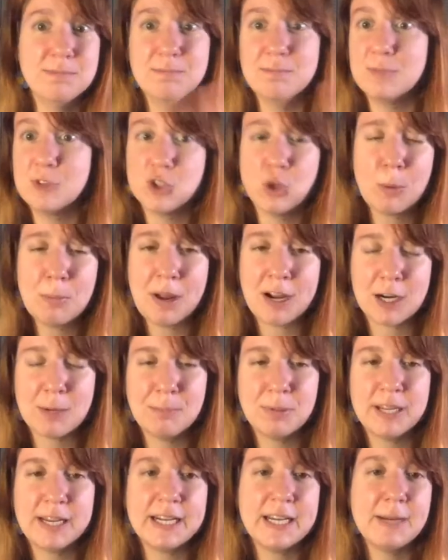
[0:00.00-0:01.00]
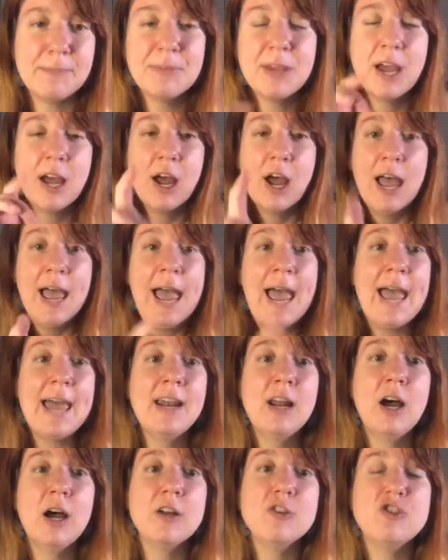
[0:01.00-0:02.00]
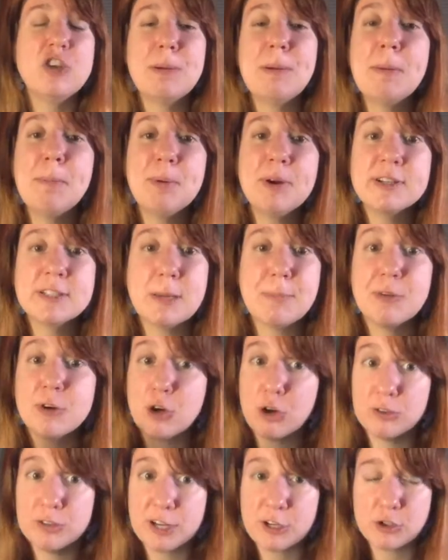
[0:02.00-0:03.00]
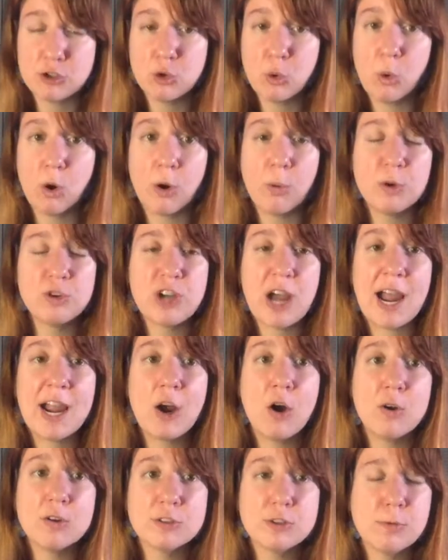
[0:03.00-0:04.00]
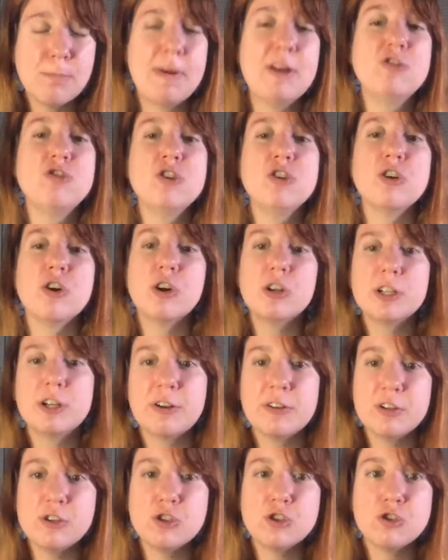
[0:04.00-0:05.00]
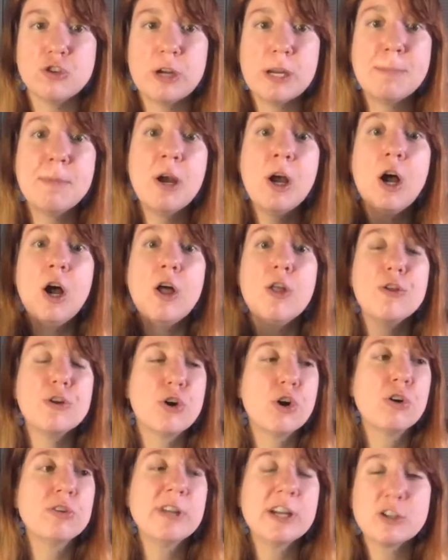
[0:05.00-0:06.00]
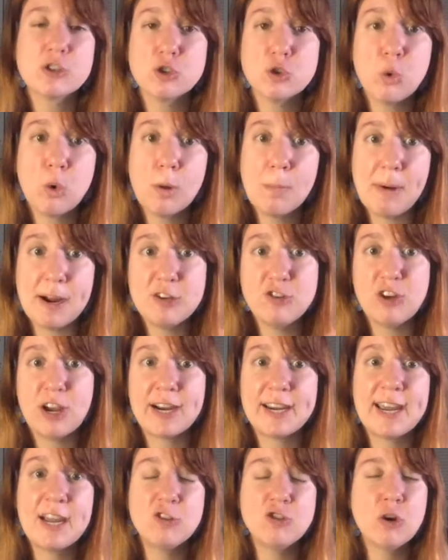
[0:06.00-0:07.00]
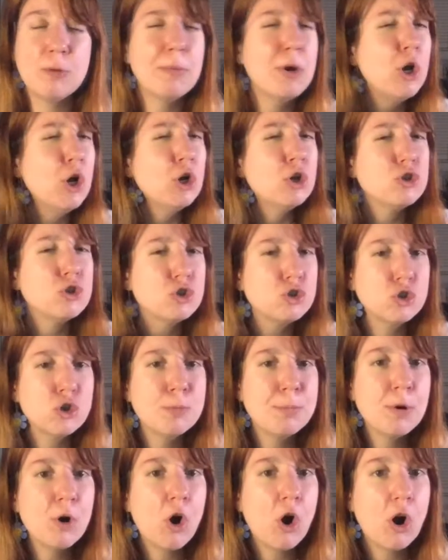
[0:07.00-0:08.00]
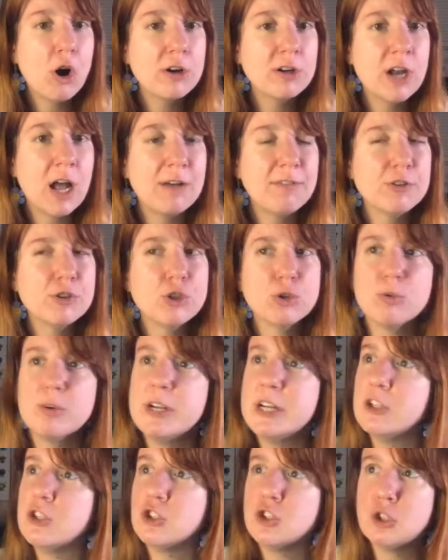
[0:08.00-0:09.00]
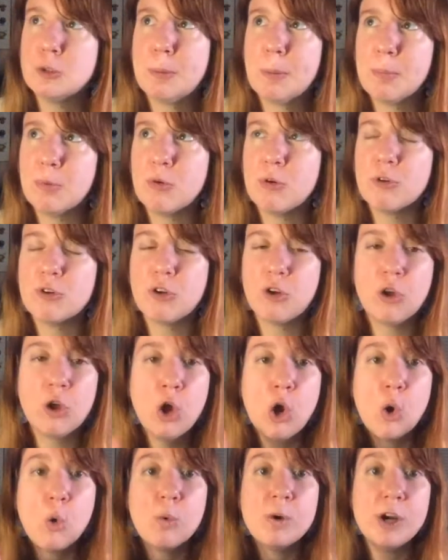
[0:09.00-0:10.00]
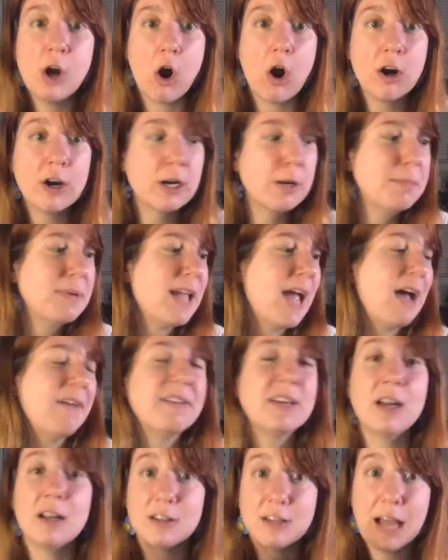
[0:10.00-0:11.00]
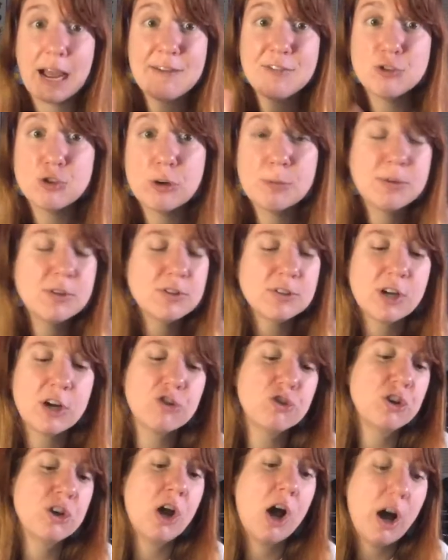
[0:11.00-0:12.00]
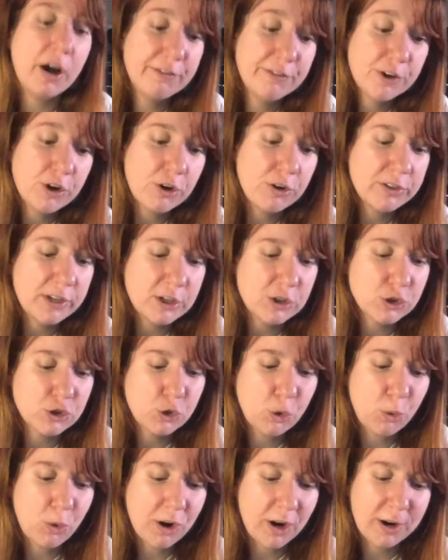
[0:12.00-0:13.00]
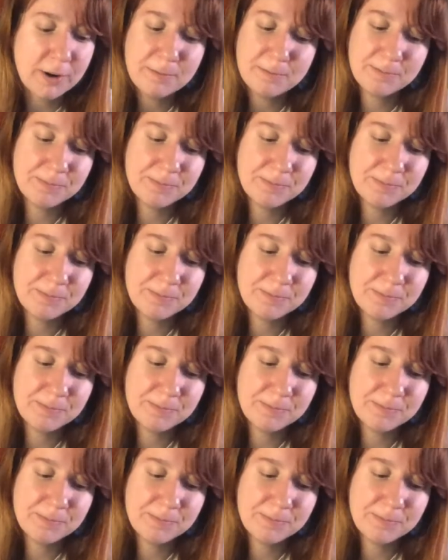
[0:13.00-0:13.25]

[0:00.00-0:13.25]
So I'm not complaining. And Jamie brings up The Girl Next Door, which I also mentioned earlier in the stream. The Girl Next Door by Jack Ketchum. Super hard novel to read, super brutal. We are going to be having a live stream discussion of The Girl Next Door.